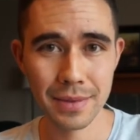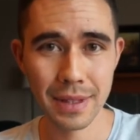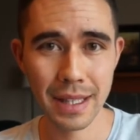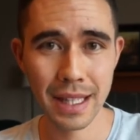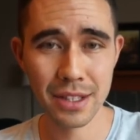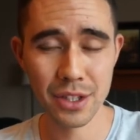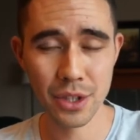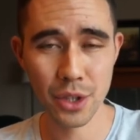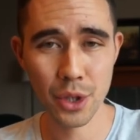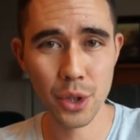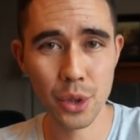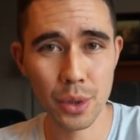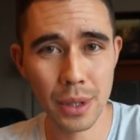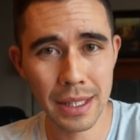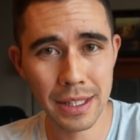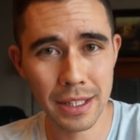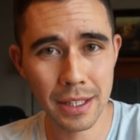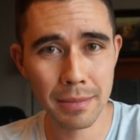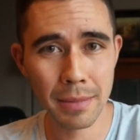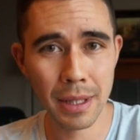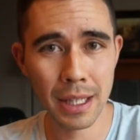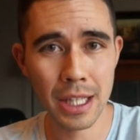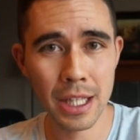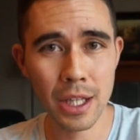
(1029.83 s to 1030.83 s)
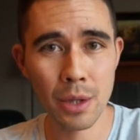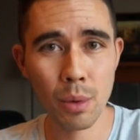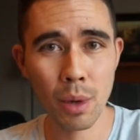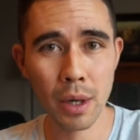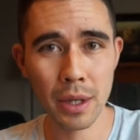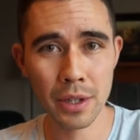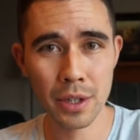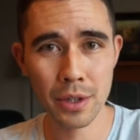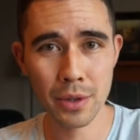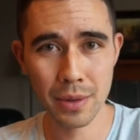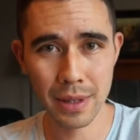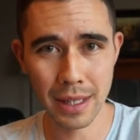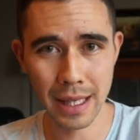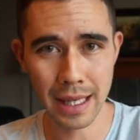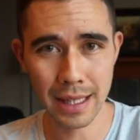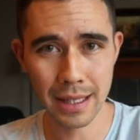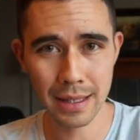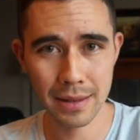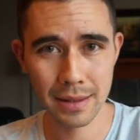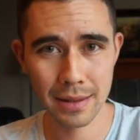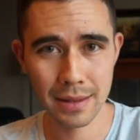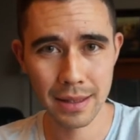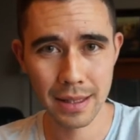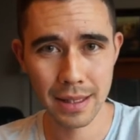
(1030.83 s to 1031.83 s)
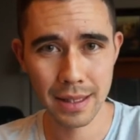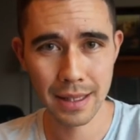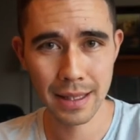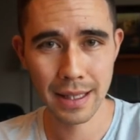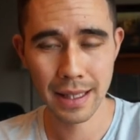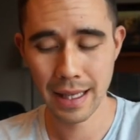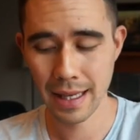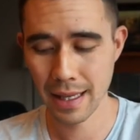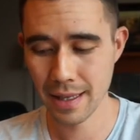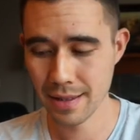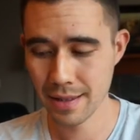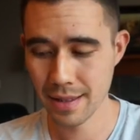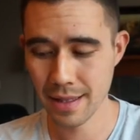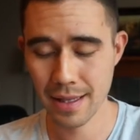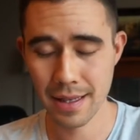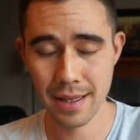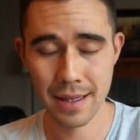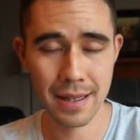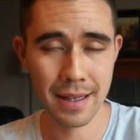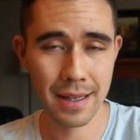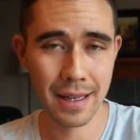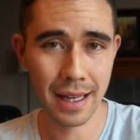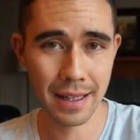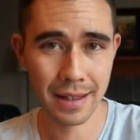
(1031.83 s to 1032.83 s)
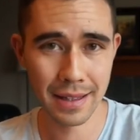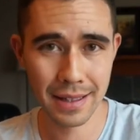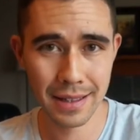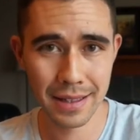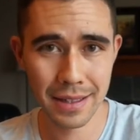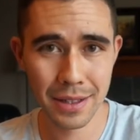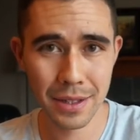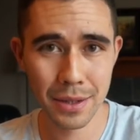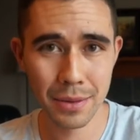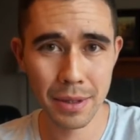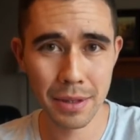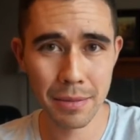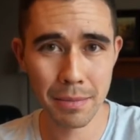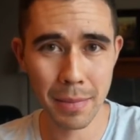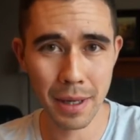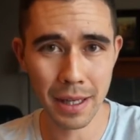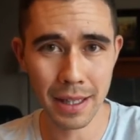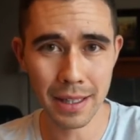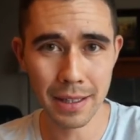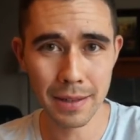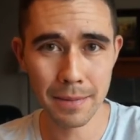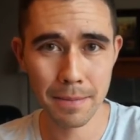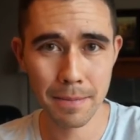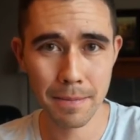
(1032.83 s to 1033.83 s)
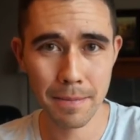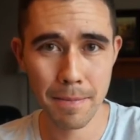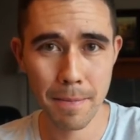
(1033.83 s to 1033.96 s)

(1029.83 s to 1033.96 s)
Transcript: and to create the money you want to create has nothing to do with money